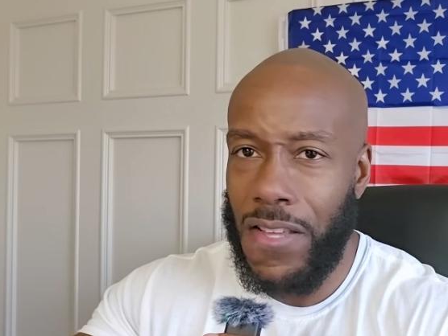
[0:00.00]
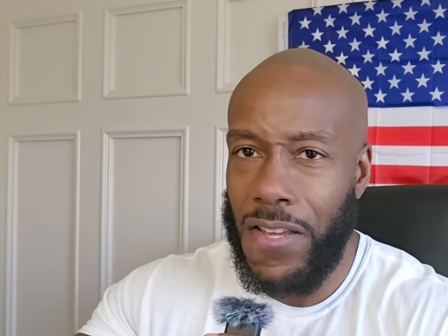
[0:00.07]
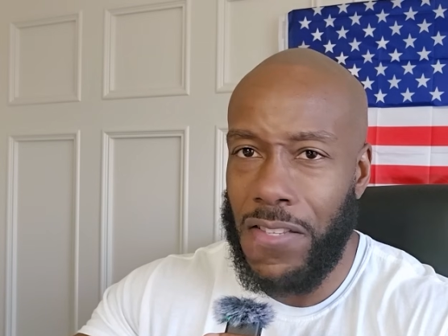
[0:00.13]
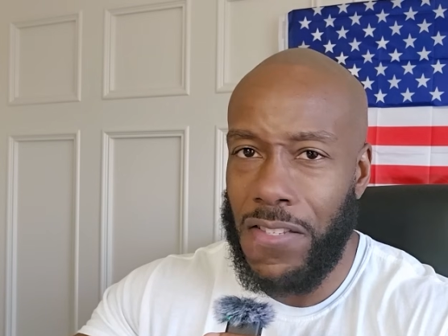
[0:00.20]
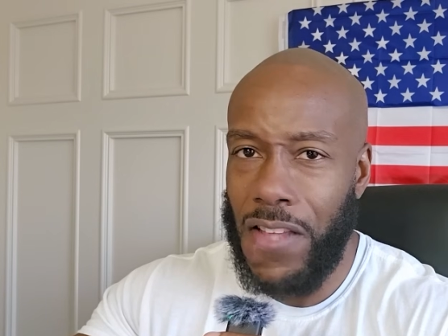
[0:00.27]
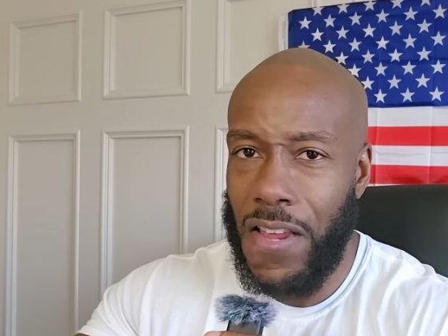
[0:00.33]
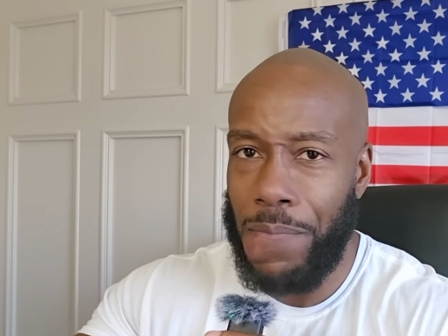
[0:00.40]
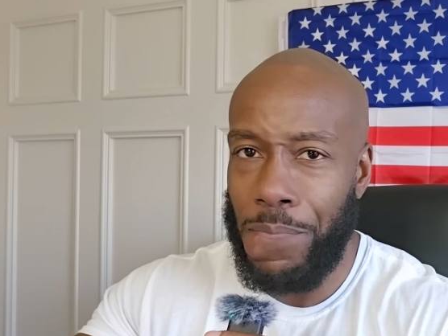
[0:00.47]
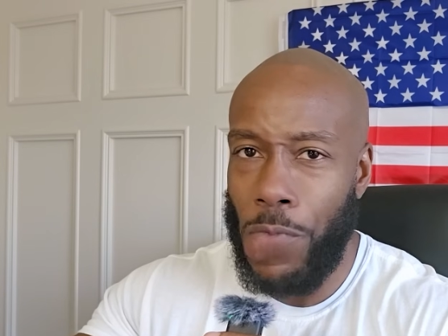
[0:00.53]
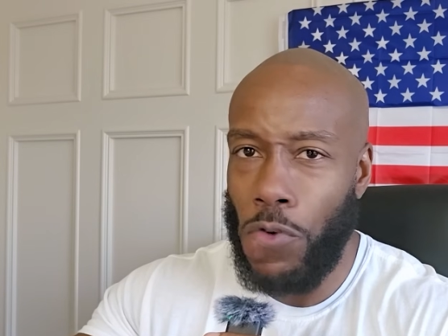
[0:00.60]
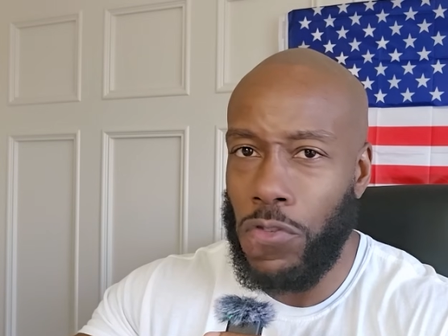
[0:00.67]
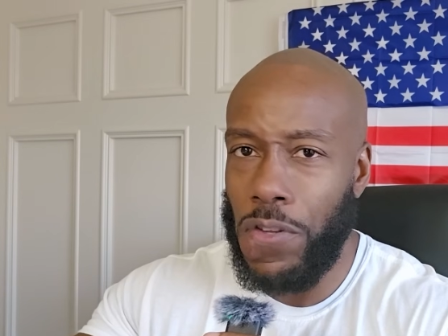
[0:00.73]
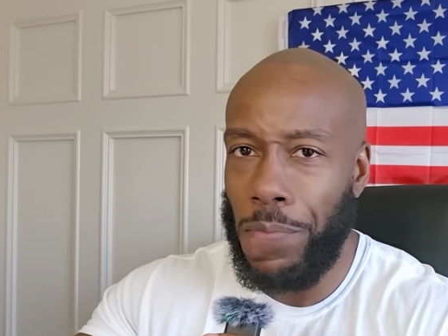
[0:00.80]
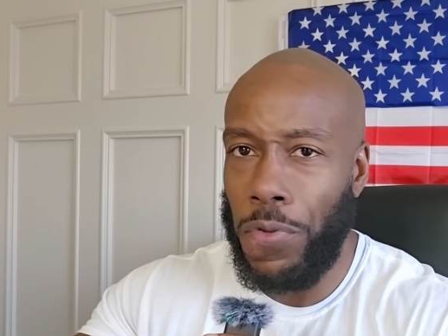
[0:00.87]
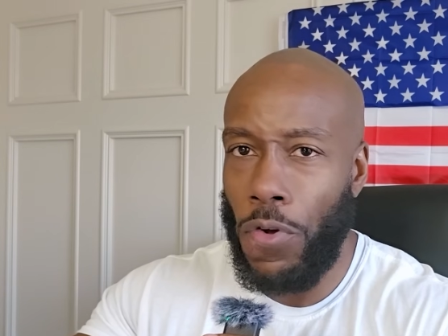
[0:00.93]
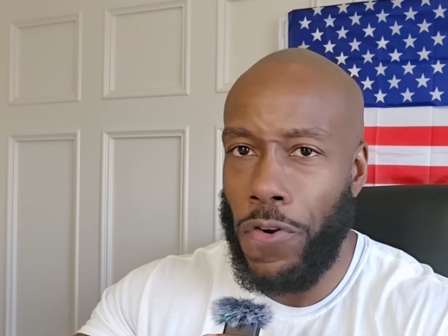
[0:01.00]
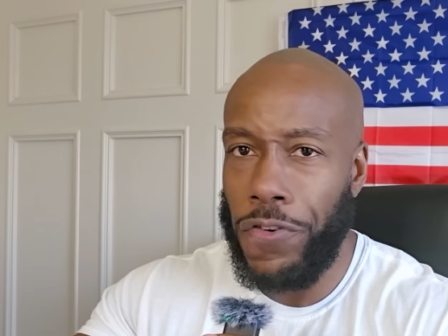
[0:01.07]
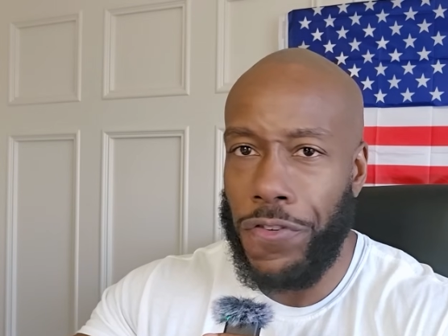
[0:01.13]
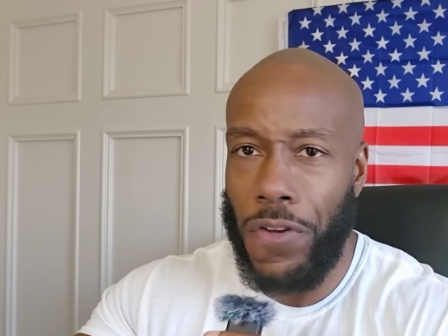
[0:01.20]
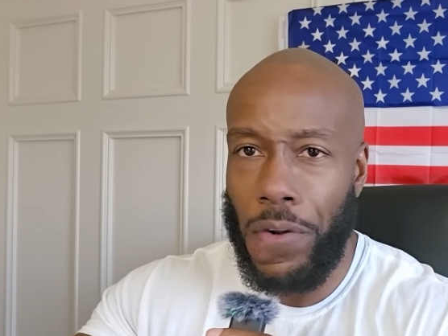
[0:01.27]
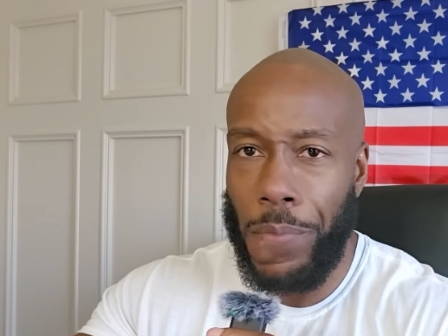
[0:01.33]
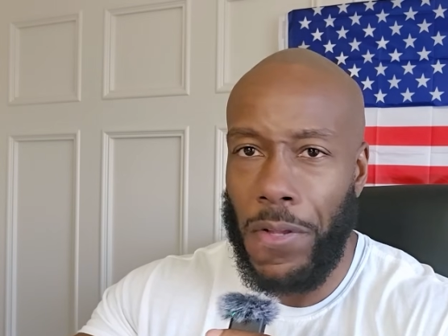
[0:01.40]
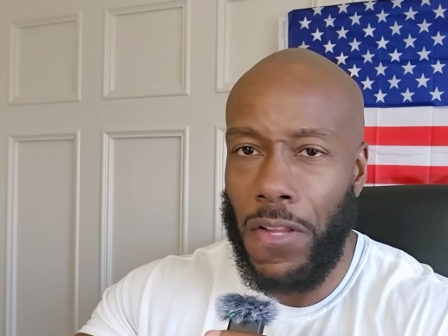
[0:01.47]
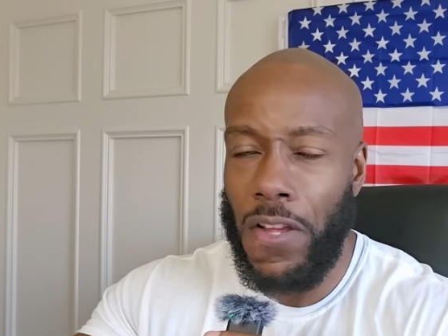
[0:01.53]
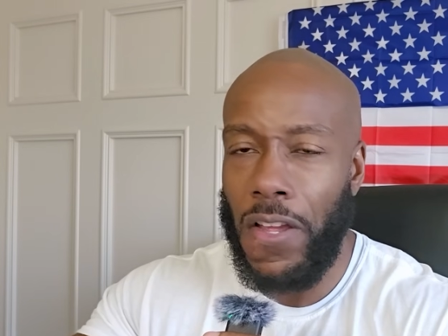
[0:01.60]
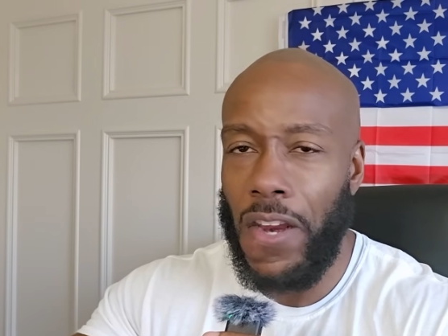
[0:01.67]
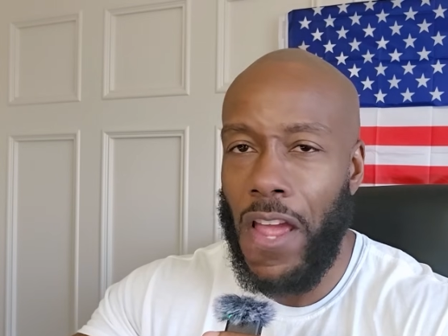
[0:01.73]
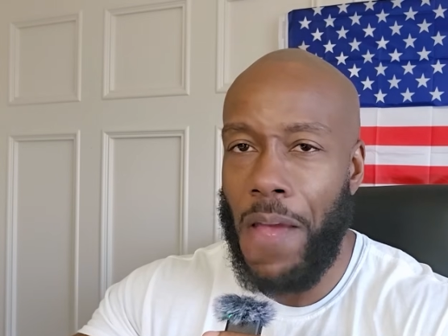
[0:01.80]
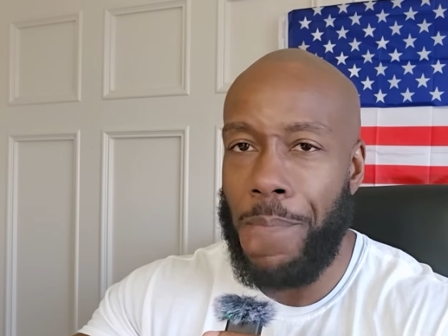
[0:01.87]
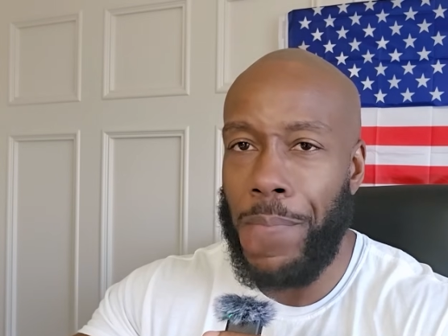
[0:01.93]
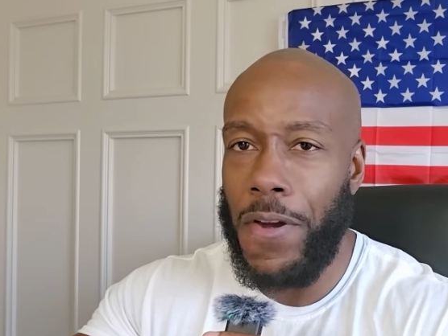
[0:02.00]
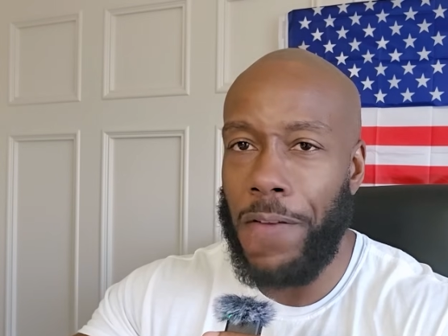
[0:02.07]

things that most employers are going to be looking at,